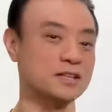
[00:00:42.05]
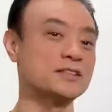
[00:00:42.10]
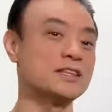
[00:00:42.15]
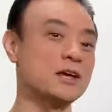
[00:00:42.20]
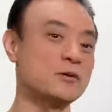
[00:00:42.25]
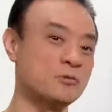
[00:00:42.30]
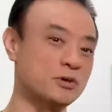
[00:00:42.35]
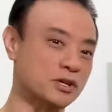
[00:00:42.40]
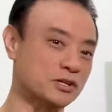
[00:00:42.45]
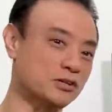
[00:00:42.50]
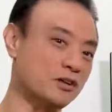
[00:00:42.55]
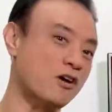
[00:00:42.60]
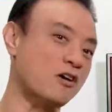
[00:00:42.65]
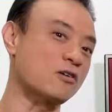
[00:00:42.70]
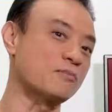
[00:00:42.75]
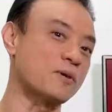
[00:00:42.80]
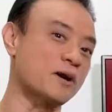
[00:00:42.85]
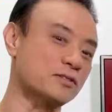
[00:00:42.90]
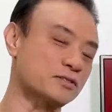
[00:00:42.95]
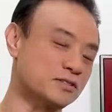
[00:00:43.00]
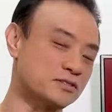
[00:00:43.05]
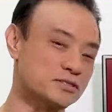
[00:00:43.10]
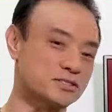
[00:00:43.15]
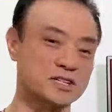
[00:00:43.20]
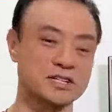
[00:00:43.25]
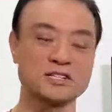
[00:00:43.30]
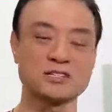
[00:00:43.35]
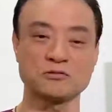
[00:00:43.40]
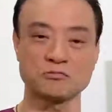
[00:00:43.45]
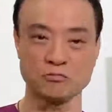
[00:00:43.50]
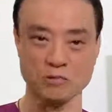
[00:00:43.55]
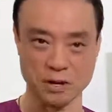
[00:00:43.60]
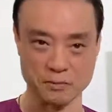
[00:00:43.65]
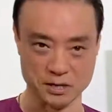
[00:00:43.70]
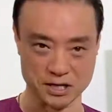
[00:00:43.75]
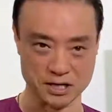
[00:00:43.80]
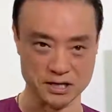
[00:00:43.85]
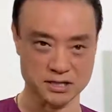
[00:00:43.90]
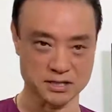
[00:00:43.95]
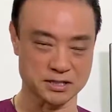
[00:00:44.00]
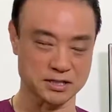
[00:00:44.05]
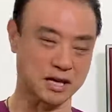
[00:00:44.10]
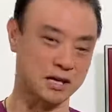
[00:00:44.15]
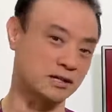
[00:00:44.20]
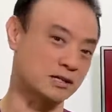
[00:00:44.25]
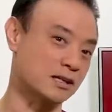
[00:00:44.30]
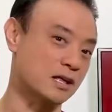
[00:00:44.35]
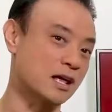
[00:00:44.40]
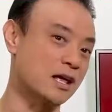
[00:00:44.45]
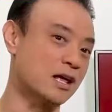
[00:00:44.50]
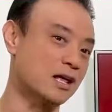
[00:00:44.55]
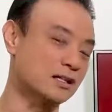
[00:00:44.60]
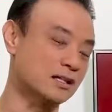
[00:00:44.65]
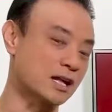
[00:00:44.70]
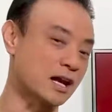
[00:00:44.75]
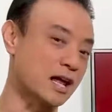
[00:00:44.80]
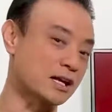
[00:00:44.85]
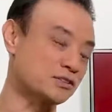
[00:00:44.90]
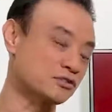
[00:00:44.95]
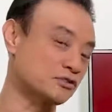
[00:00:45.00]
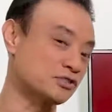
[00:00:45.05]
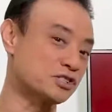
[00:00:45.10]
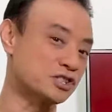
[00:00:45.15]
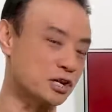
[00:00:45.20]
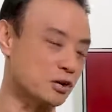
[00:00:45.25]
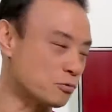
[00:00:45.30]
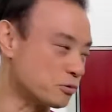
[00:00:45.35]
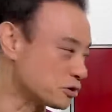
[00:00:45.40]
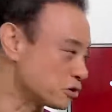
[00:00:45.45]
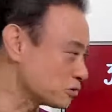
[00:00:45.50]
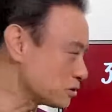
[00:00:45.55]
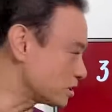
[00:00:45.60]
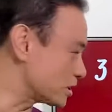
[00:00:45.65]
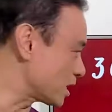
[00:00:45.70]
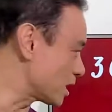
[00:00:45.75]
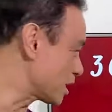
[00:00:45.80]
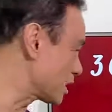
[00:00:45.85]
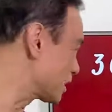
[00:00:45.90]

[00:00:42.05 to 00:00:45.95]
and then we can talk about the 6 remedies that I'd like to share with you today.